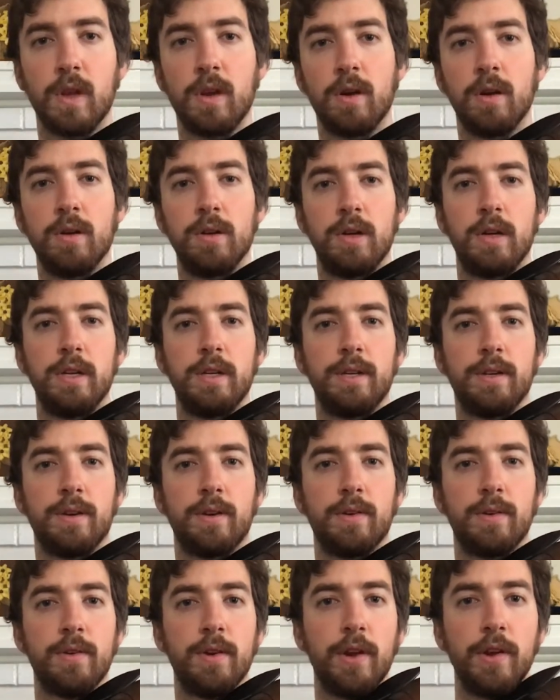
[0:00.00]
Alright,
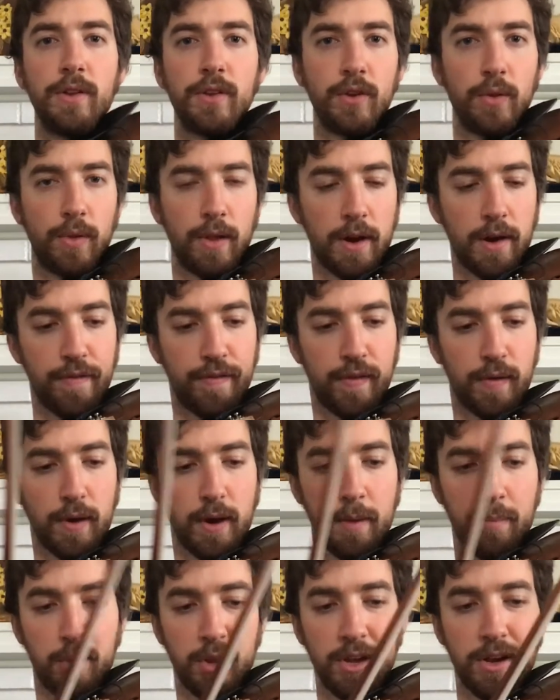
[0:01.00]
and so then if I
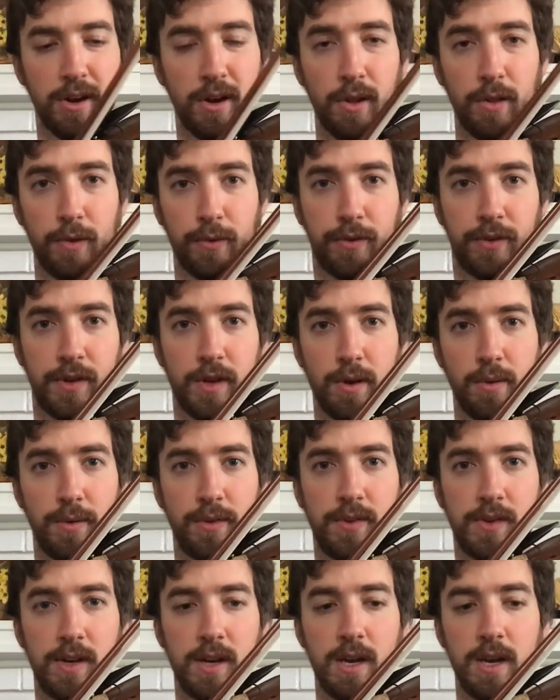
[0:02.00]
played all those
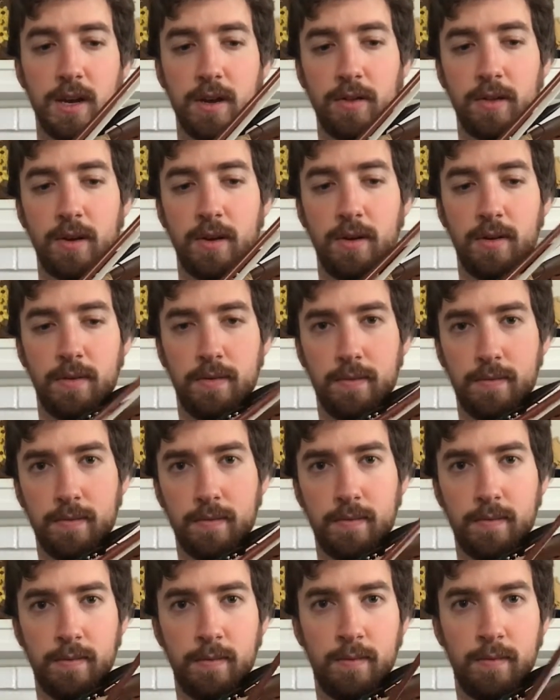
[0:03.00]
tones together,
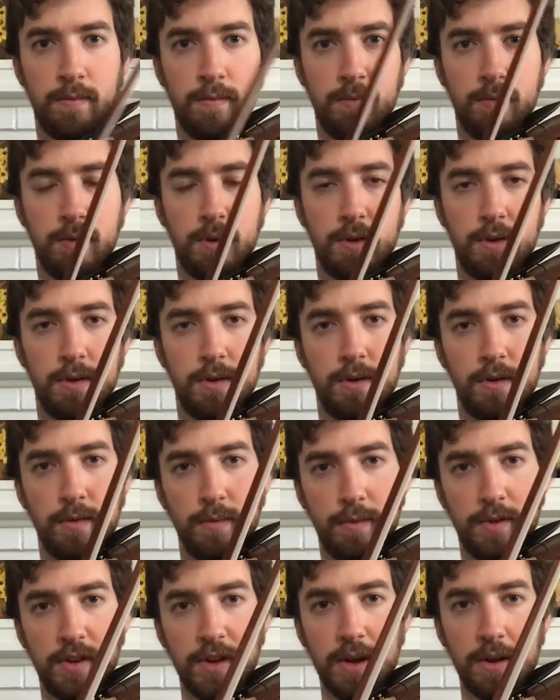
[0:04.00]
it
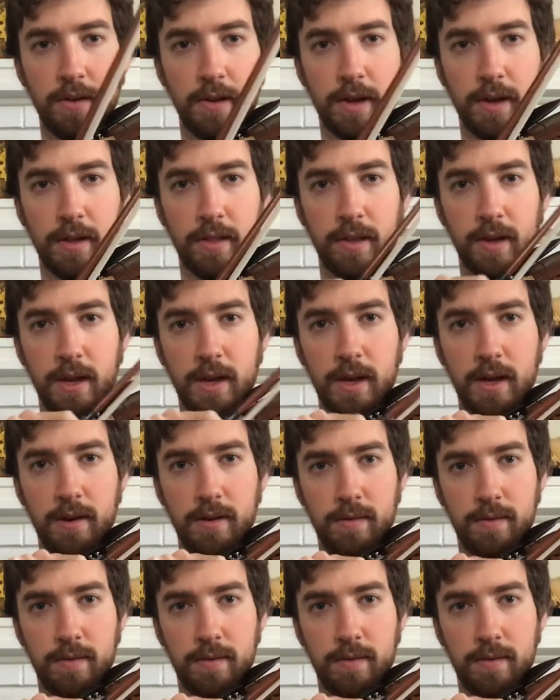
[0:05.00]
would sound like that.